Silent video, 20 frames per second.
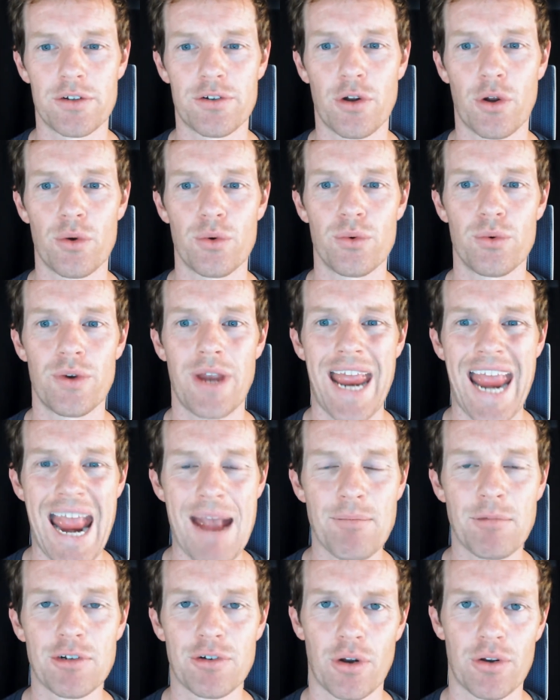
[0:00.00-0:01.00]
So
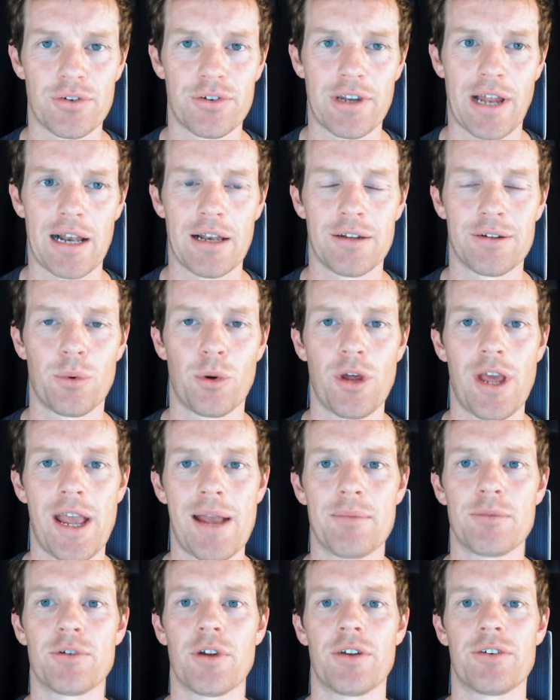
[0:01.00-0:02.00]
Amazon sellers, what do
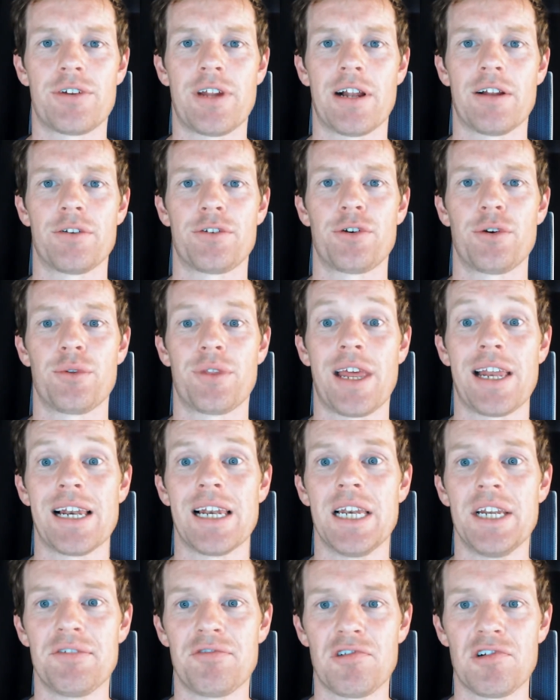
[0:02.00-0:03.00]
Amazon sellers do? They
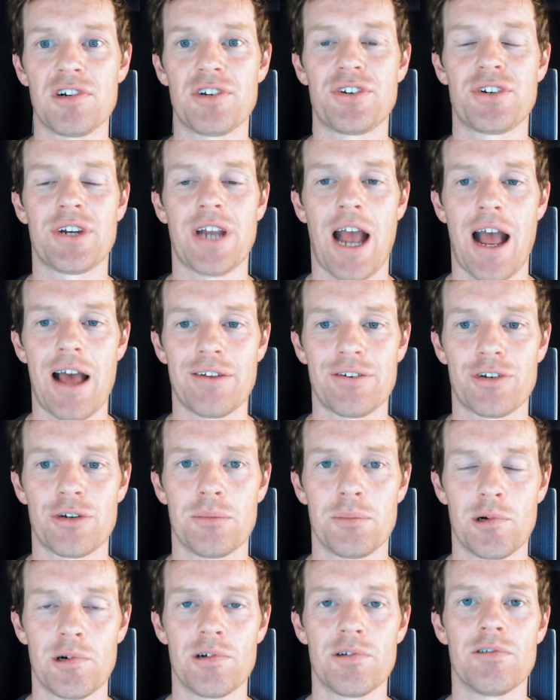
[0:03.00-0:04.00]
leverage
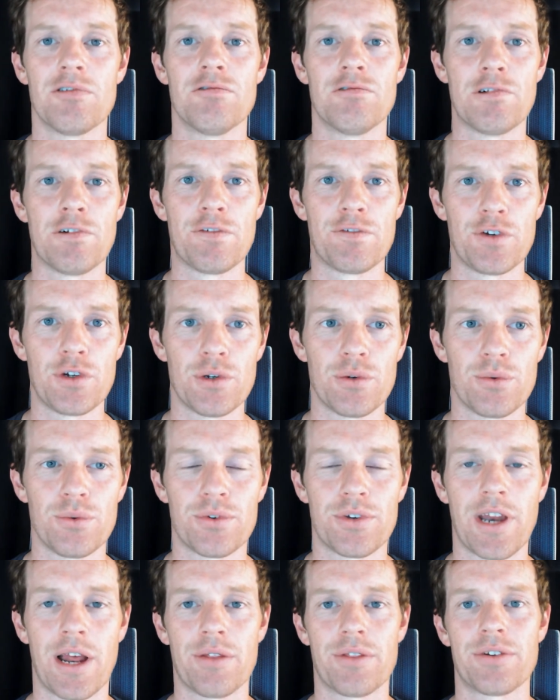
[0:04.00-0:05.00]
customer
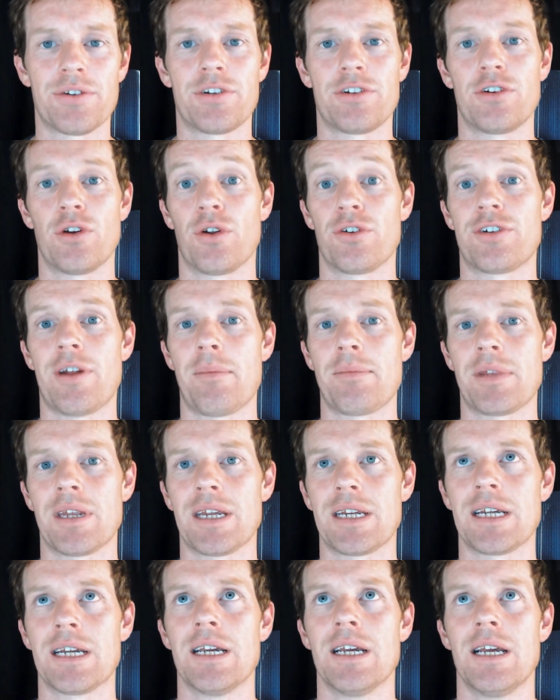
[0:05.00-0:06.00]
reviews. Now, this is not
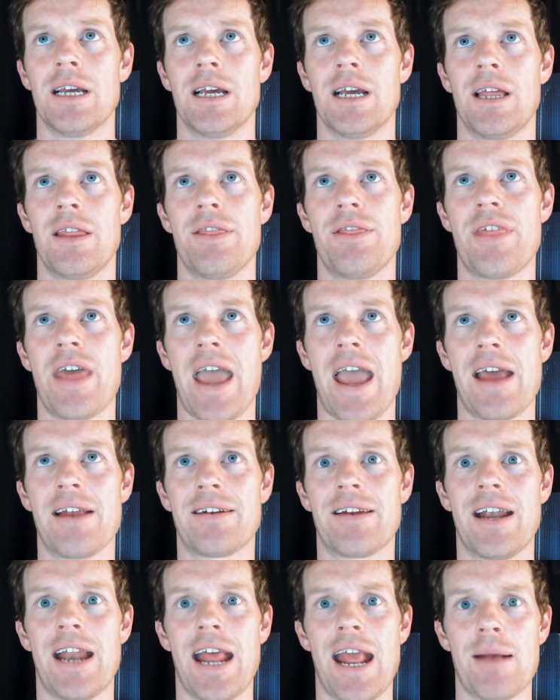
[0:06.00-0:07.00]
something that
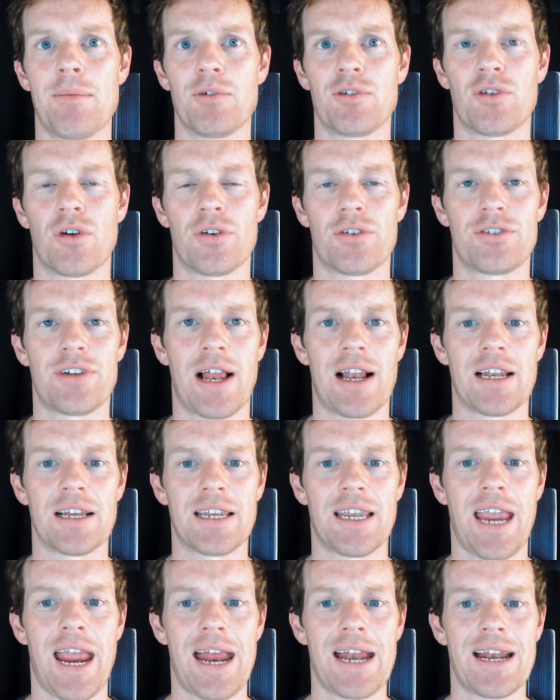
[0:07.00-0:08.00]
an Amazon seller
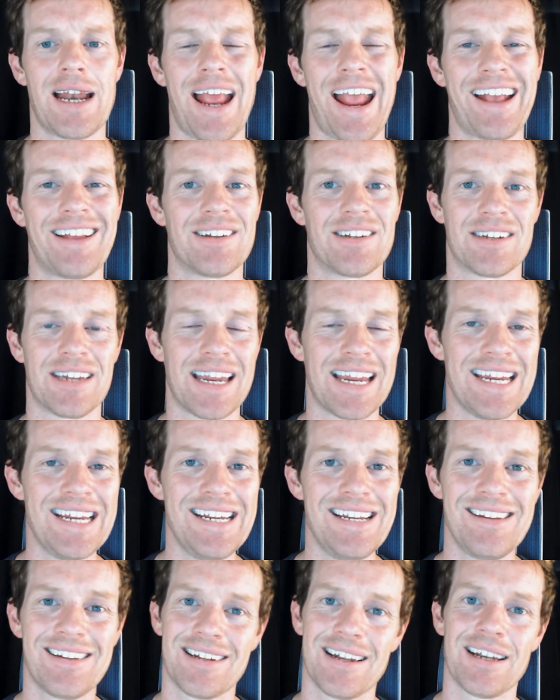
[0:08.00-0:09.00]
can as
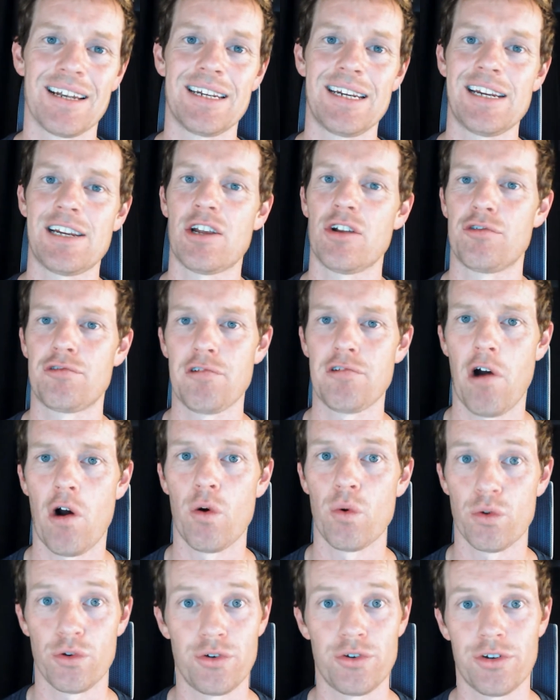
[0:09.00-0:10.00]
easily
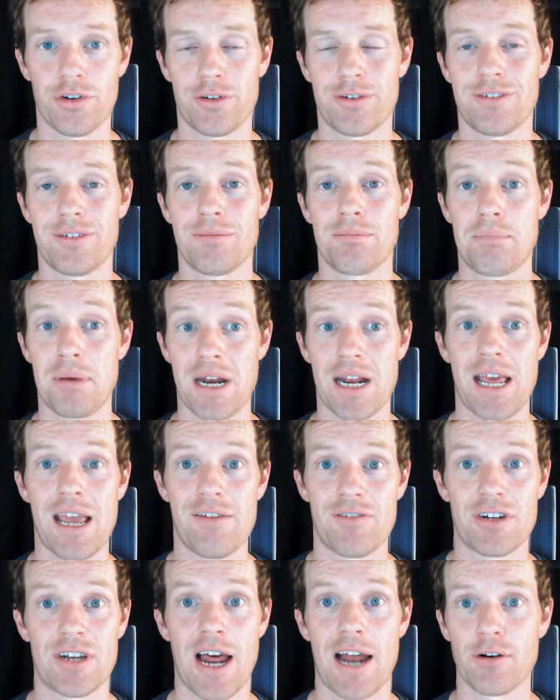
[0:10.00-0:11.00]
control. You just better
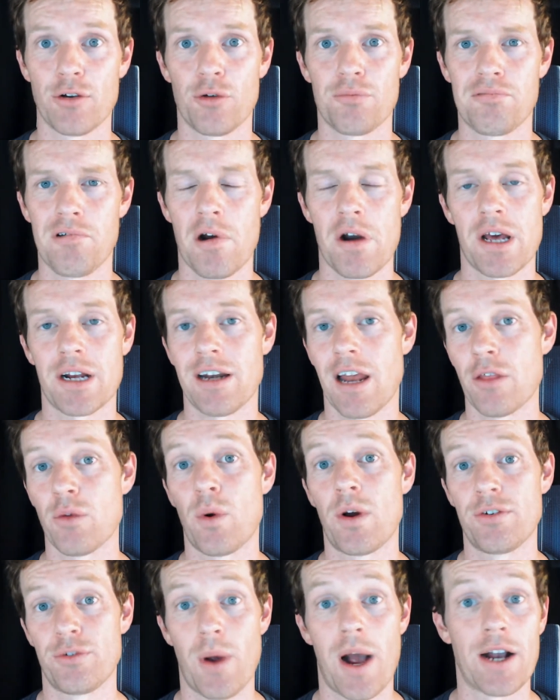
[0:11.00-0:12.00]
have a darn good product,
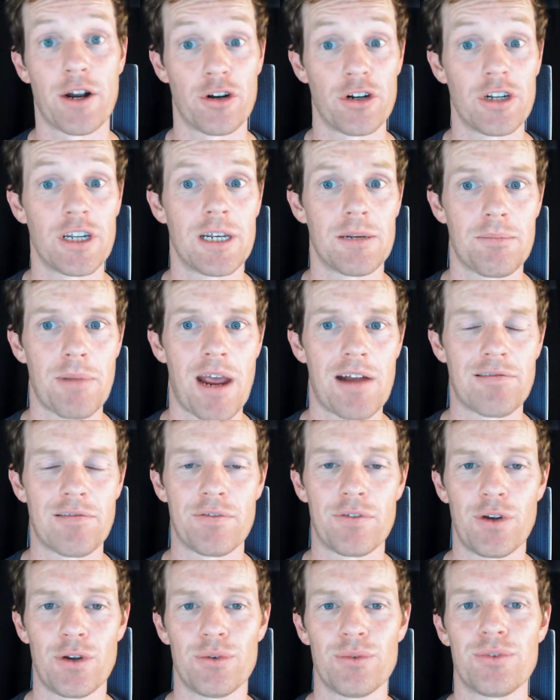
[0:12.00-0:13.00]
otherwise you are going to get bad
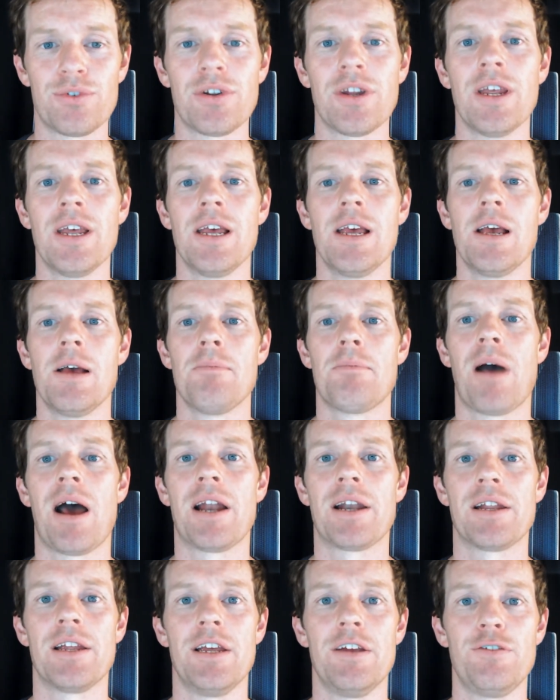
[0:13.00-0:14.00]
reviews.
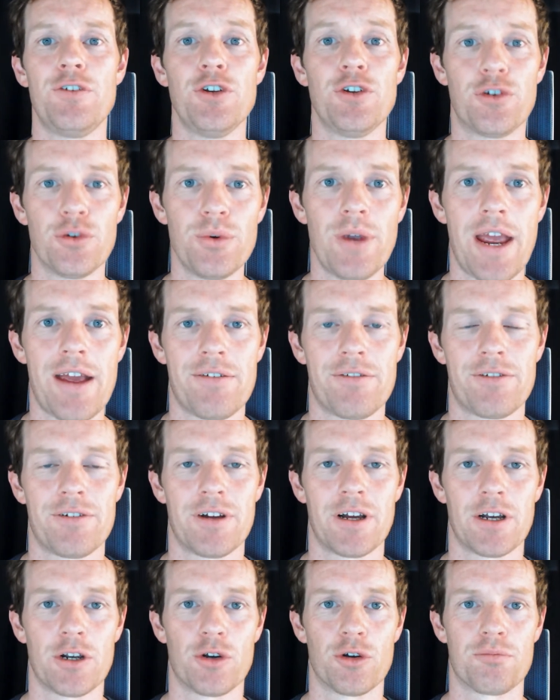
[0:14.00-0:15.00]
But if you do have
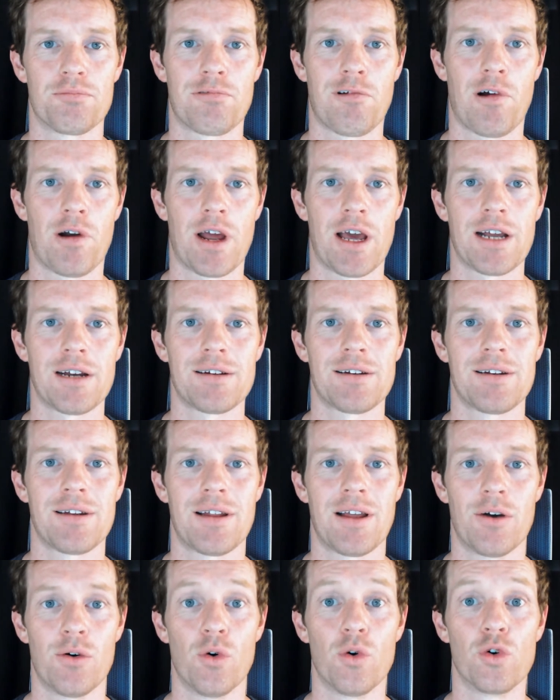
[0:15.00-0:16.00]
a good product
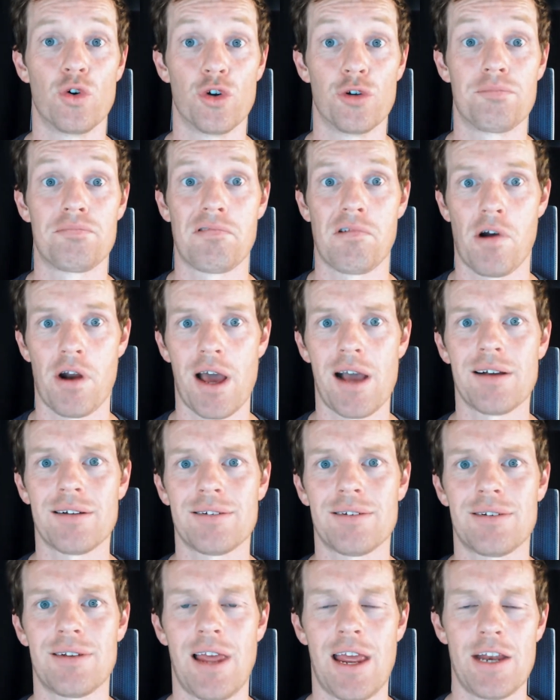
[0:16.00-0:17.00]
or good
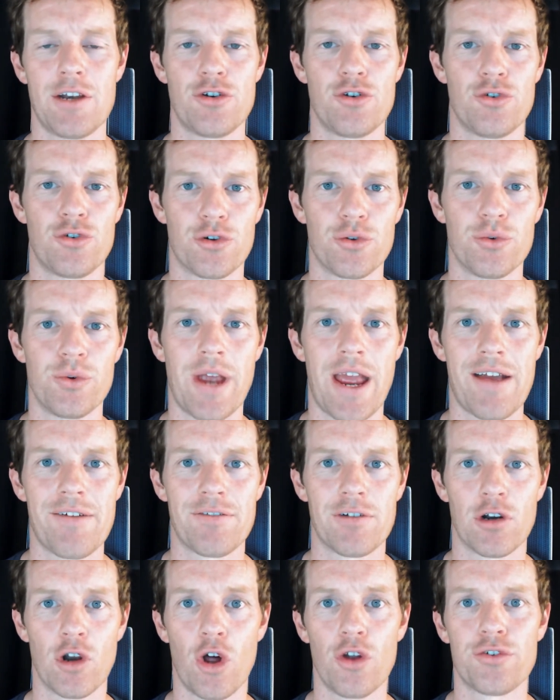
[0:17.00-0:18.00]
products, and you do
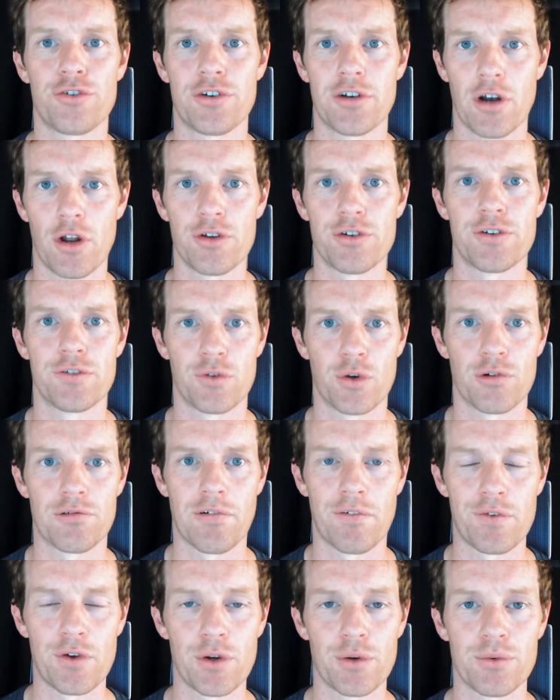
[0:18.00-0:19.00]
have lots and lots of good
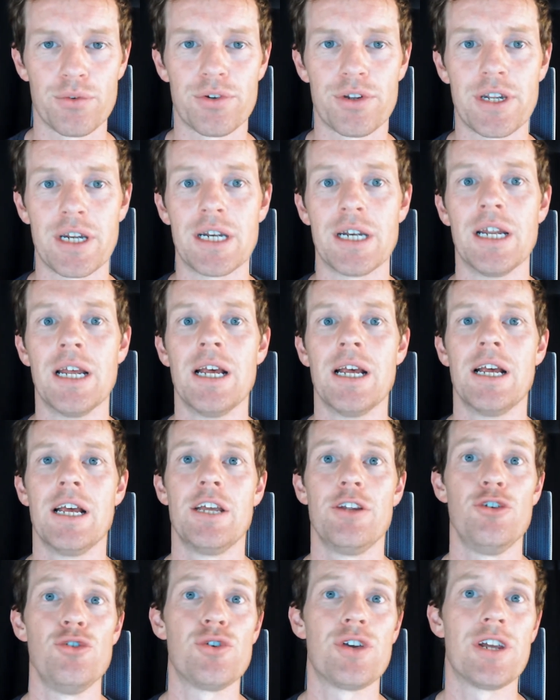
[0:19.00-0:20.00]
reviews, then
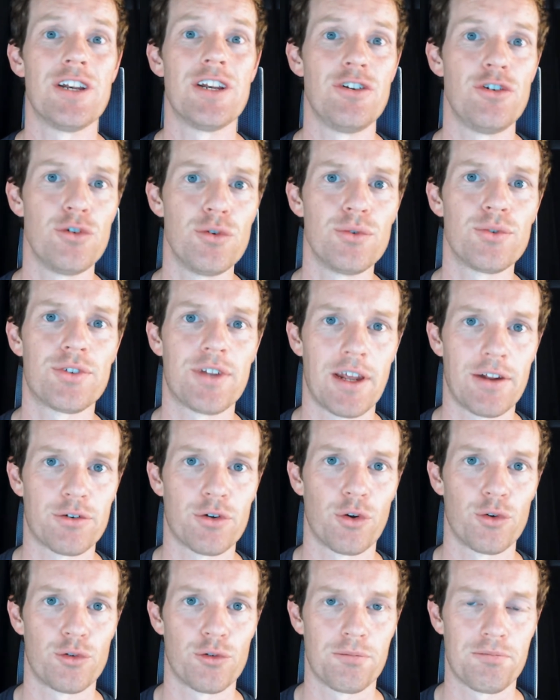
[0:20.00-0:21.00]
you can use that
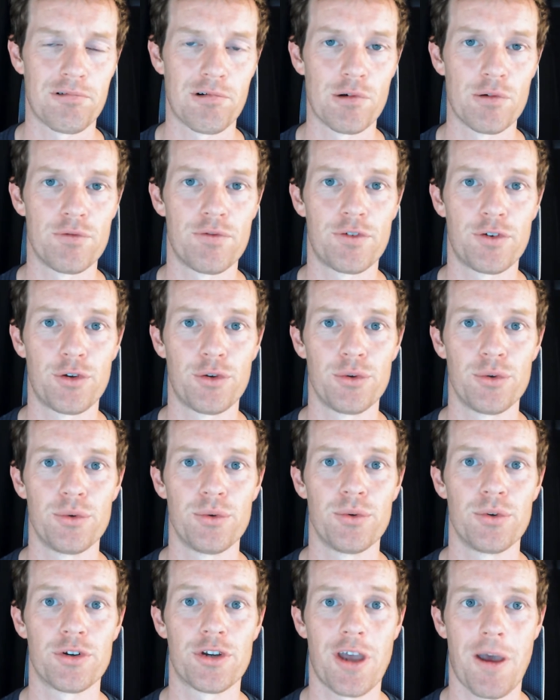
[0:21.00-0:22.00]
social proof
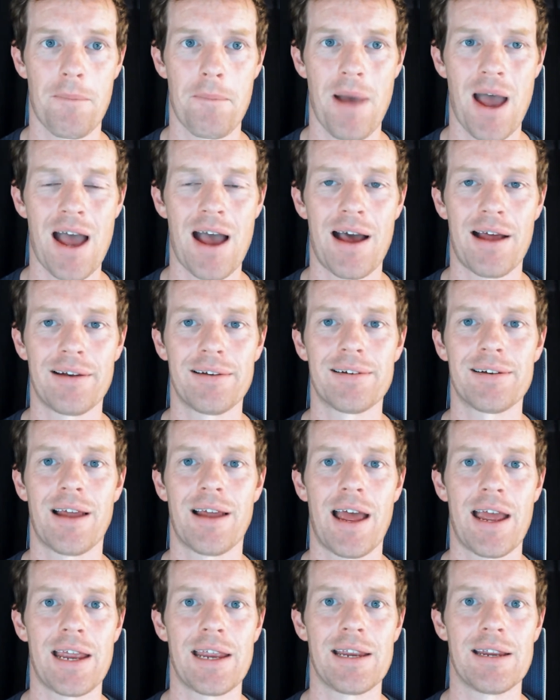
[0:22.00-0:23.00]
to command
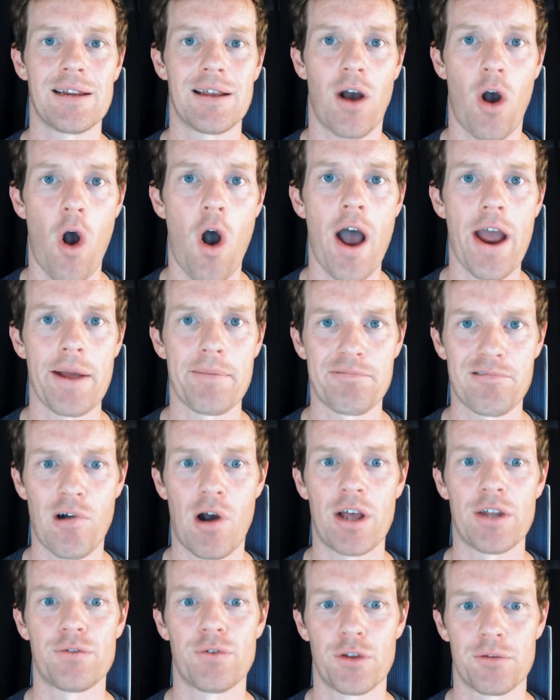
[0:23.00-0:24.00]
a higher
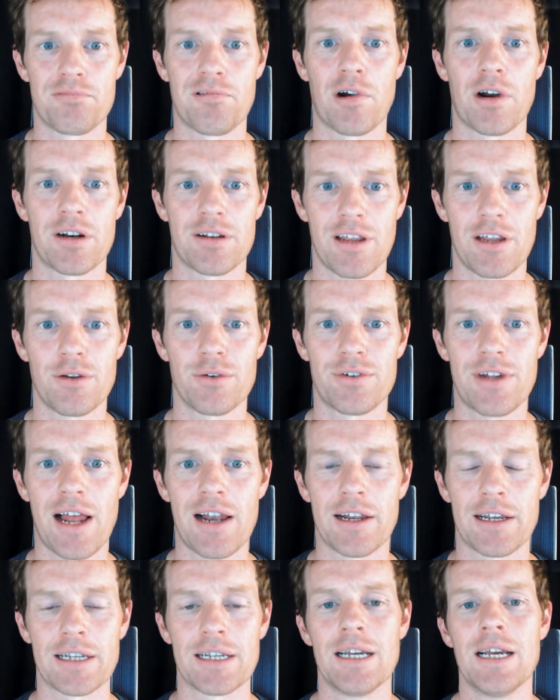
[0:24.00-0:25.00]
price for the product that you're
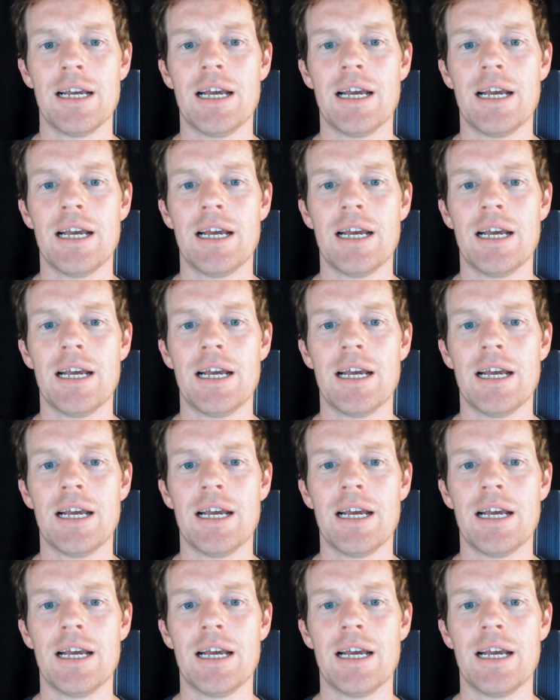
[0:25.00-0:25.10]
selling.